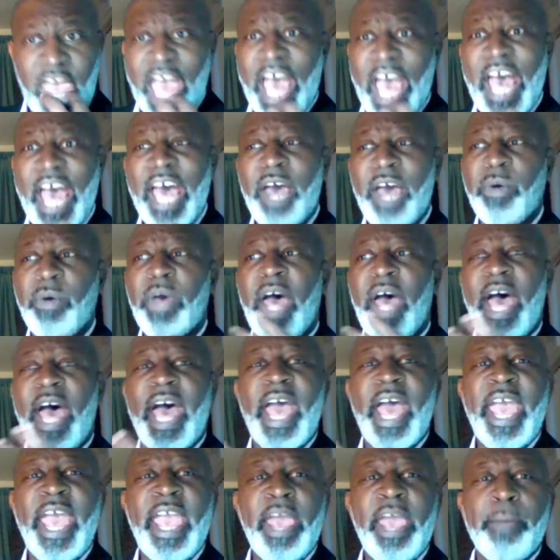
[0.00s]
I
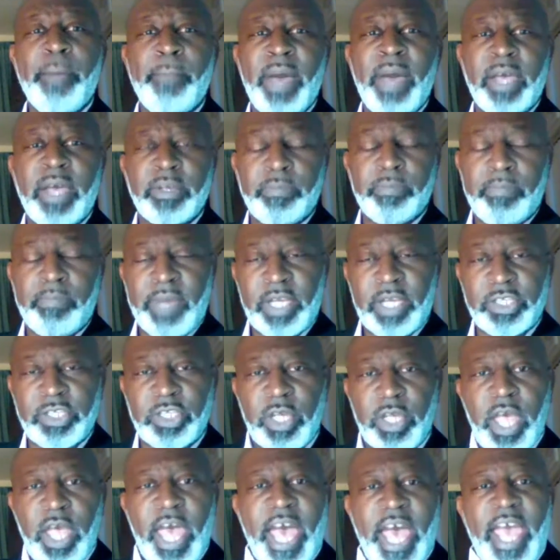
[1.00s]
I had my my
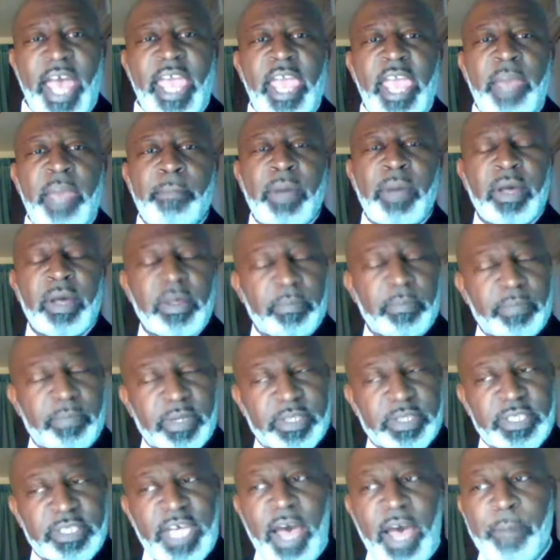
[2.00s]
I had my, my
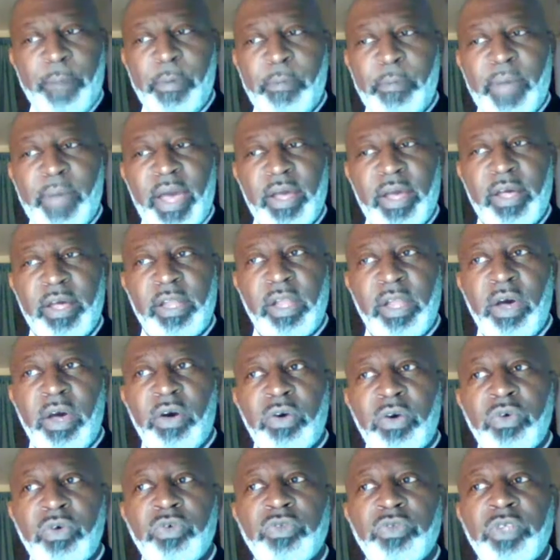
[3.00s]
top of my
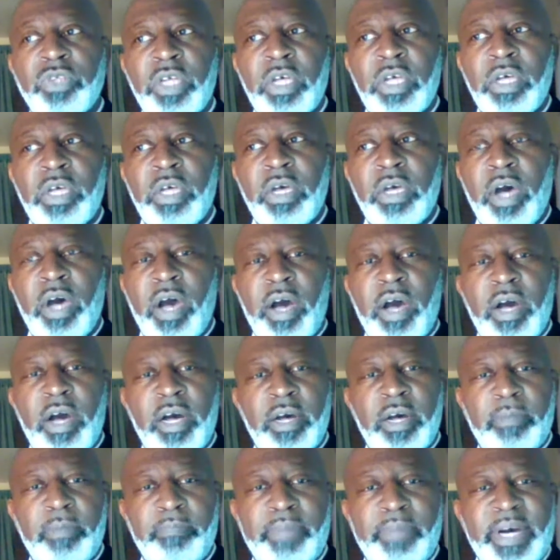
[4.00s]
clothes
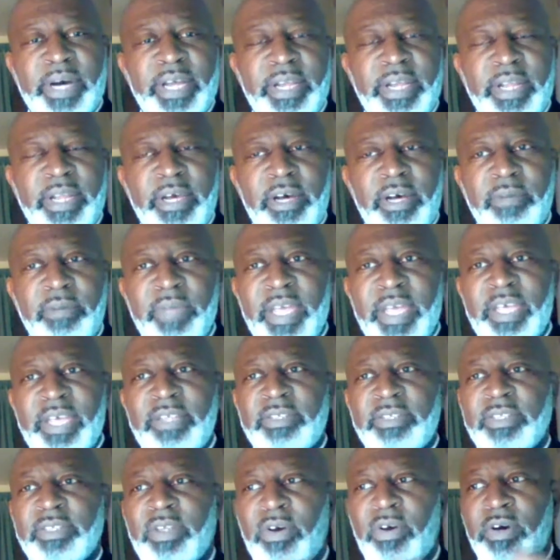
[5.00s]
uh button up and he
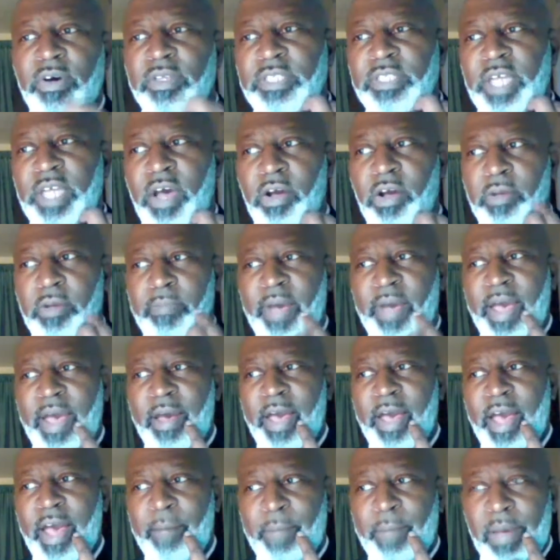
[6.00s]
start talking
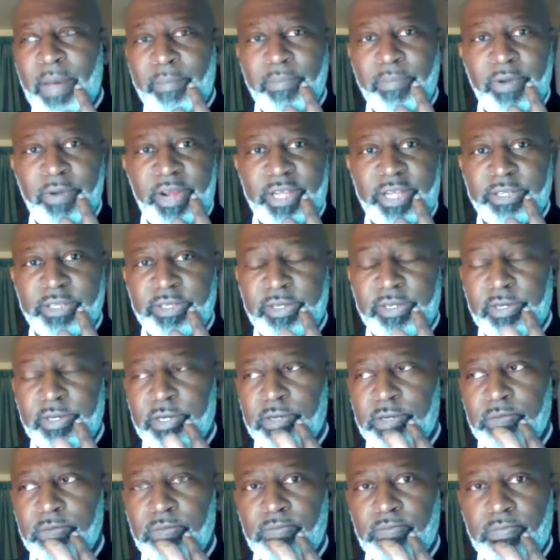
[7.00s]
about how my breasts look.
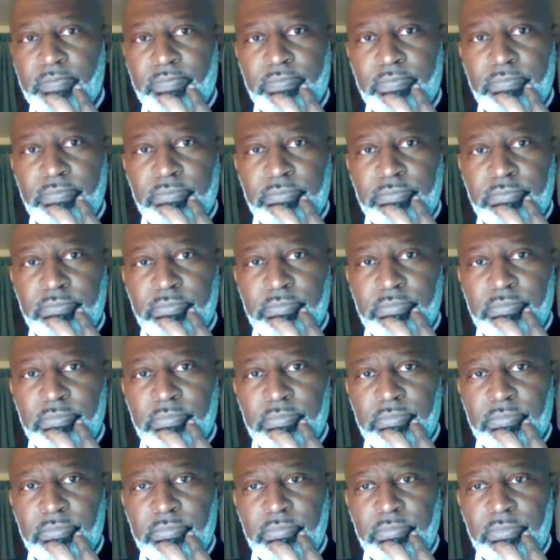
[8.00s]

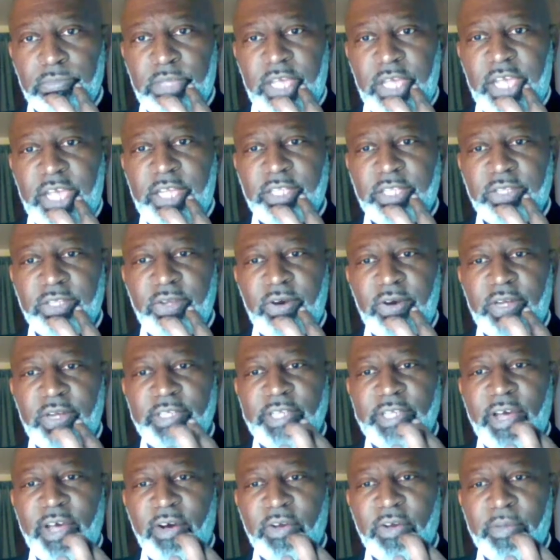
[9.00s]
He started
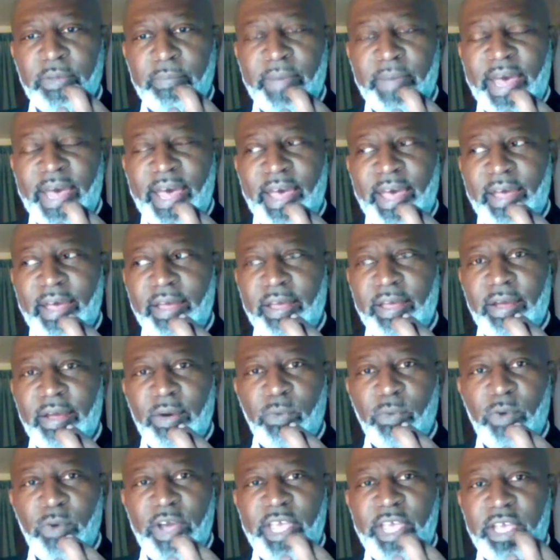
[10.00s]
talking about
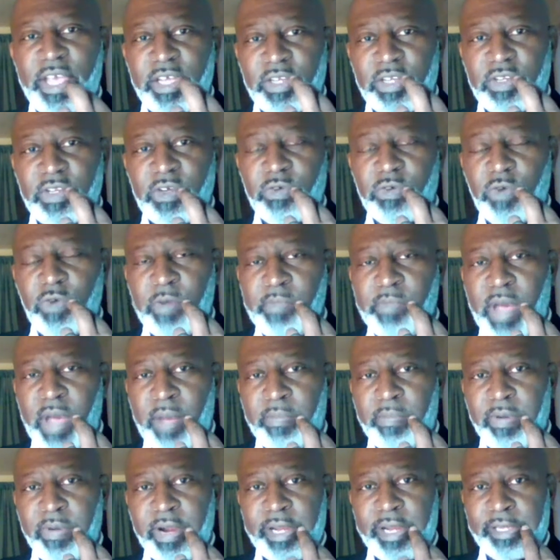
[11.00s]
what he could do with my
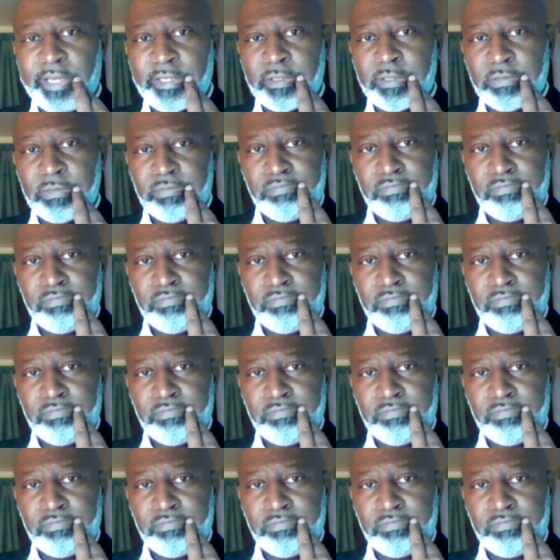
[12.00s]
breasts.